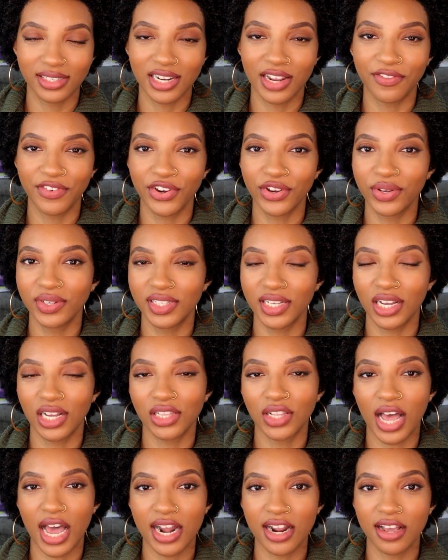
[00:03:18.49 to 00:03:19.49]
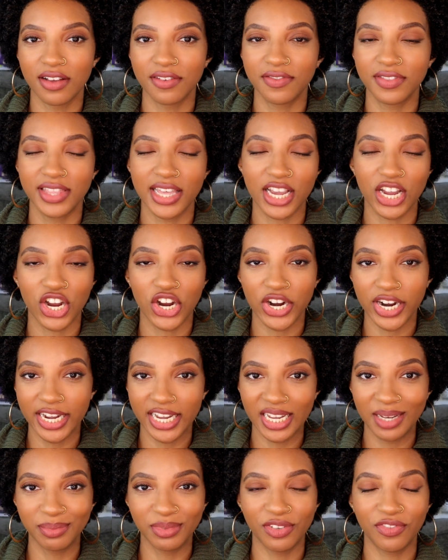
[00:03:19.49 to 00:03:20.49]
and if you're using a lot of thick
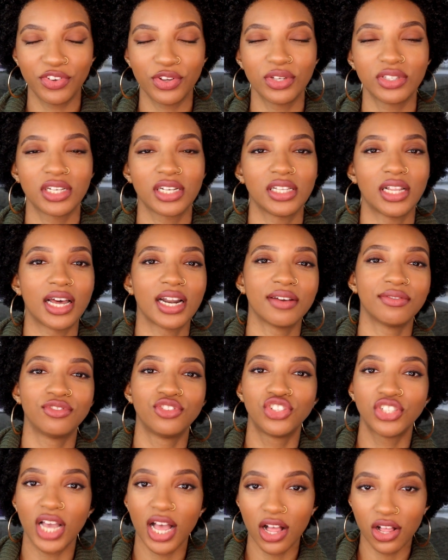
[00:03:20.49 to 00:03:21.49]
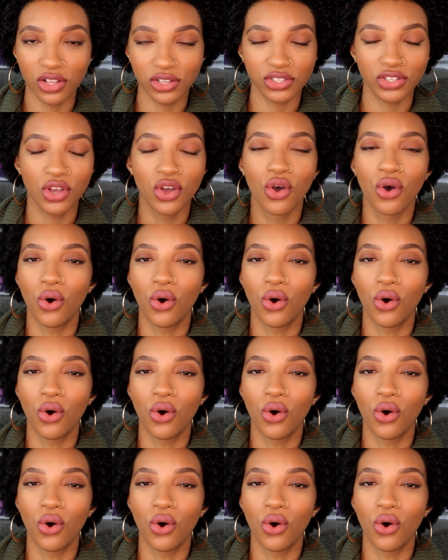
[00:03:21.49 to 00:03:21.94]
creams, if you're using a lot of gels,